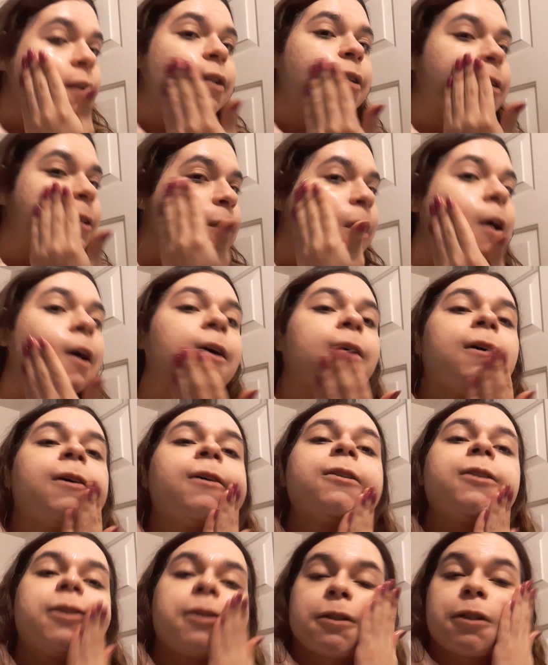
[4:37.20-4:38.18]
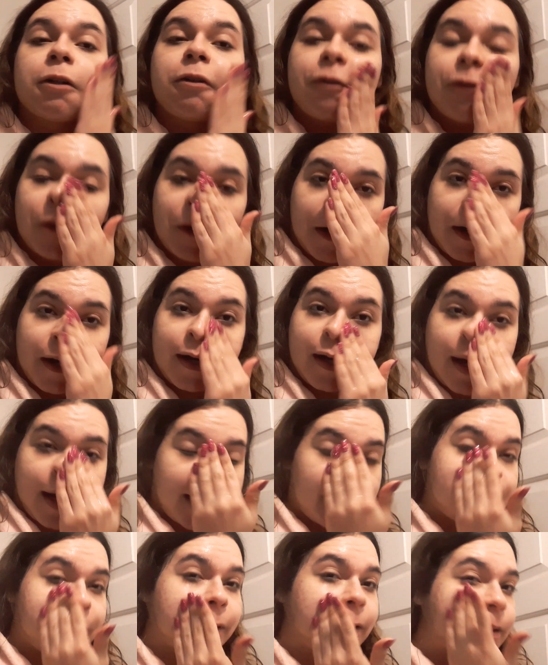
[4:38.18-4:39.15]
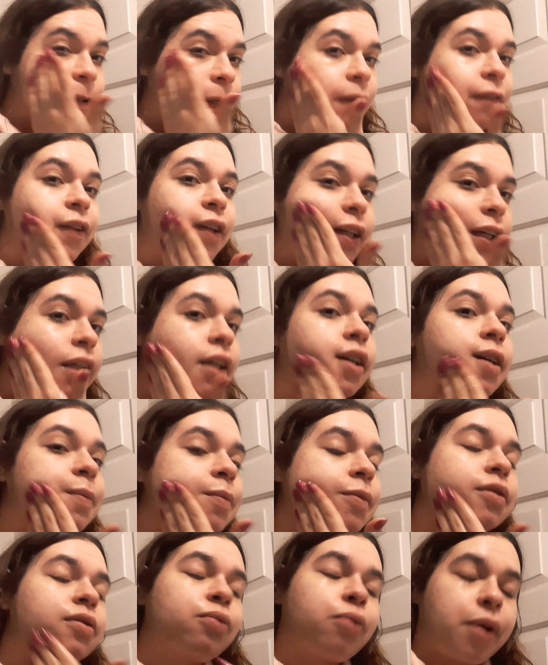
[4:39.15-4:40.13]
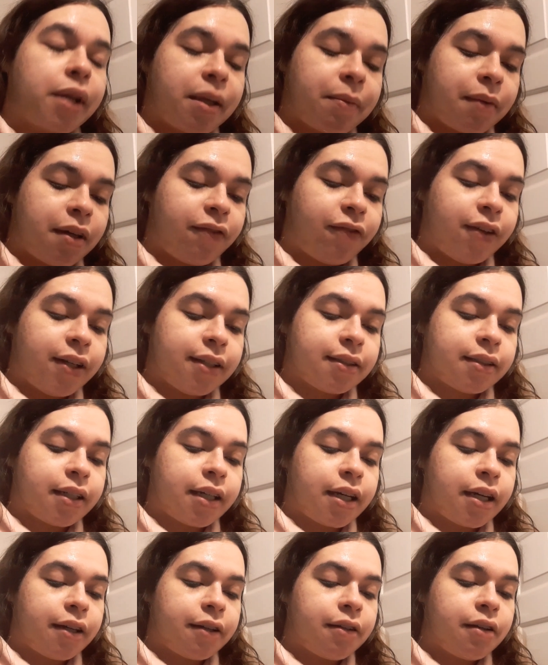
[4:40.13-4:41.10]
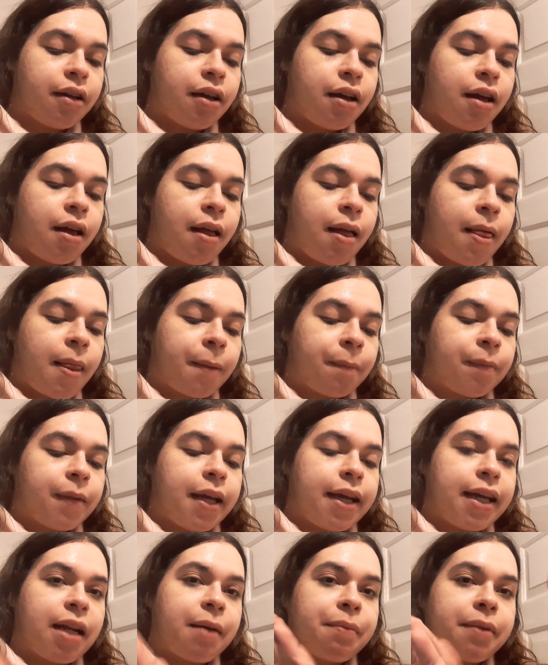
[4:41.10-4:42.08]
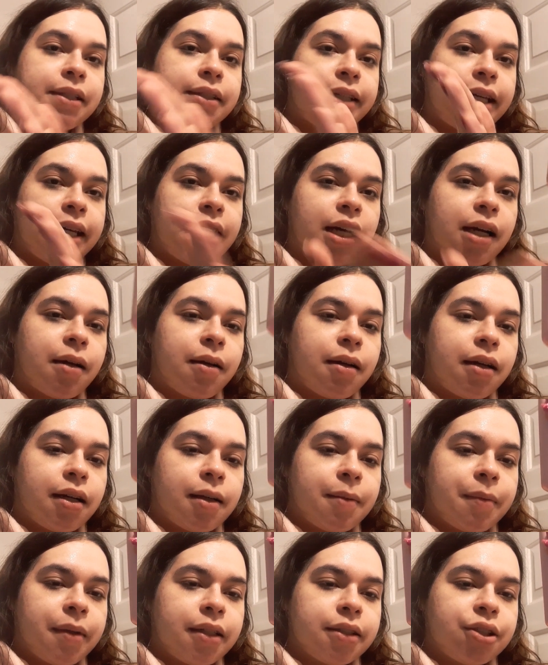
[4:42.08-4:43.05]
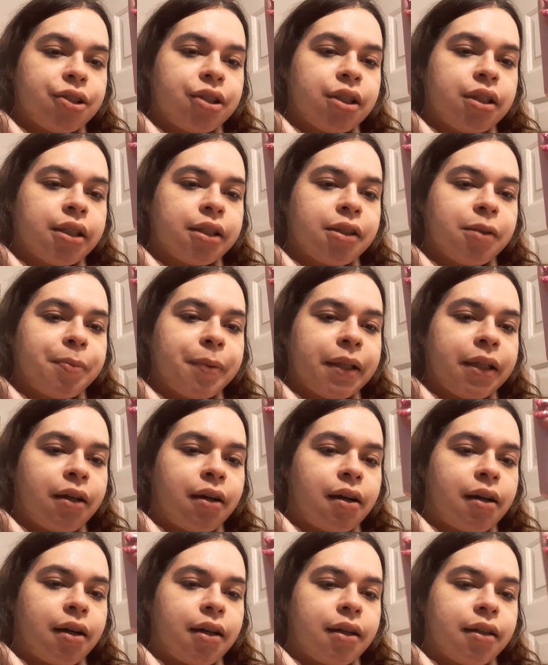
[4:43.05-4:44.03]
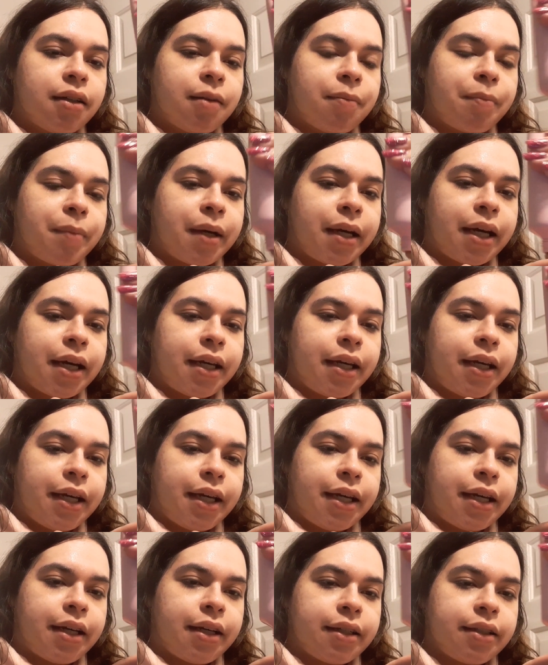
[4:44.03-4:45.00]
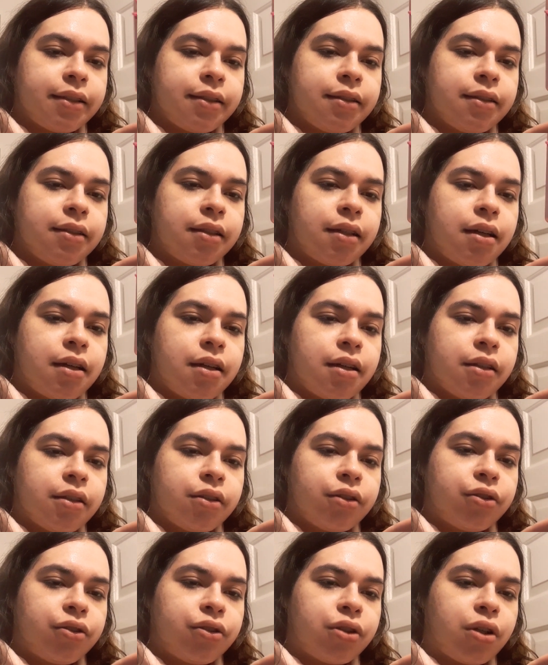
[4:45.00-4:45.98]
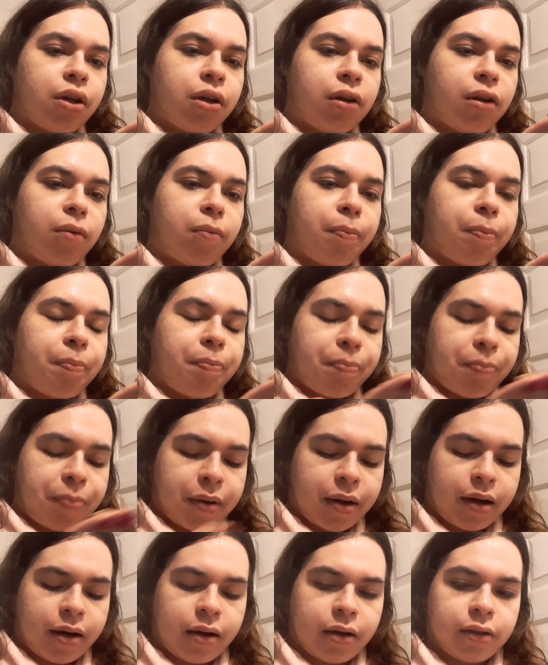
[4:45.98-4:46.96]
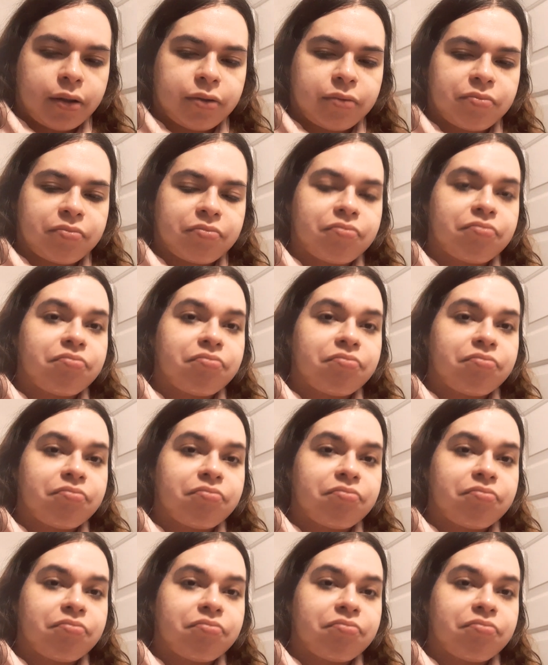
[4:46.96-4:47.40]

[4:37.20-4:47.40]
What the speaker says: So far I've been loving it. I'm just wetting my face again. And I'm going to take just a little bit on my hand. So about